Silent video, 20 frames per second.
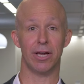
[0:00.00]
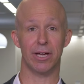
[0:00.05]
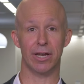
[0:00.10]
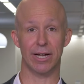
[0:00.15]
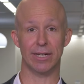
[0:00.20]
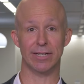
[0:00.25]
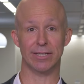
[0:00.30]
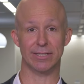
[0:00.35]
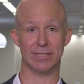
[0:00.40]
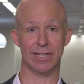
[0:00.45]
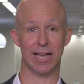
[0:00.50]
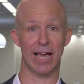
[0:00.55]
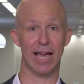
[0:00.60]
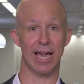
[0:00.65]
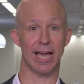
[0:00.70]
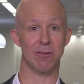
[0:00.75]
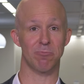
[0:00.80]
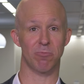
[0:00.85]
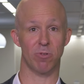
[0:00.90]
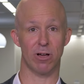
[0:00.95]
can
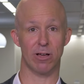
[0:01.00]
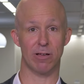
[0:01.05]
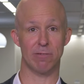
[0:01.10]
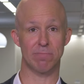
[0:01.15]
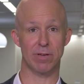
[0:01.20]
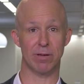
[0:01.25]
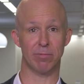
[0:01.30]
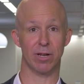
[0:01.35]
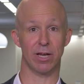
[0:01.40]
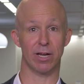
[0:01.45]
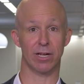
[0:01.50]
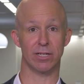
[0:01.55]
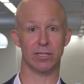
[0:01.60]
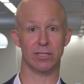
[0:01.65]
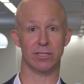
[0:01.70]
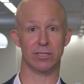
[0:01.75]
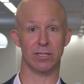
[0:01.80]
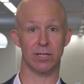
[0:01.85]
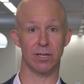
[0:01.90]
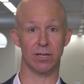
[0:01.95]
understand why people are
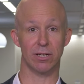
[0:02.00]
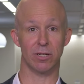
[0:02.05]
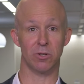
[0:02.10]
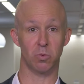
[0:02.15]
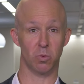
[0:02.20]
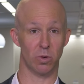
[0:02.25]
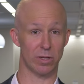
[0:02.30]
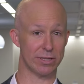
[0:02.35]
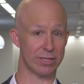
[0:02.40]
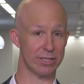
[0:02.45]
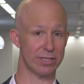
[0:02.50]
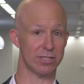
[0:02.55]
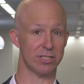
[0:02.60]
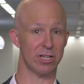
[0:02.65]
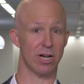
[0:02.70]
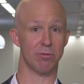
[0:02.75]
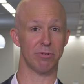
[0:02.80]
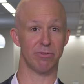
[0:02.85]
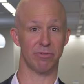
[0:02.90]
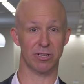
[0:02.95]
concerned what this
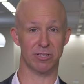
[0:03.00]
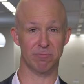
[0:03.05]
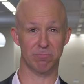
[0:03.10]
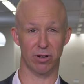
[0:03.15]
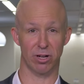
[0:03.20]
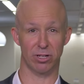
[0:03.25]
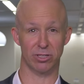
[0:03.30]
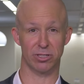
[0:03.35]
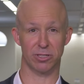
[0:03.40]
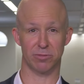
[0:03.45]
type of exposure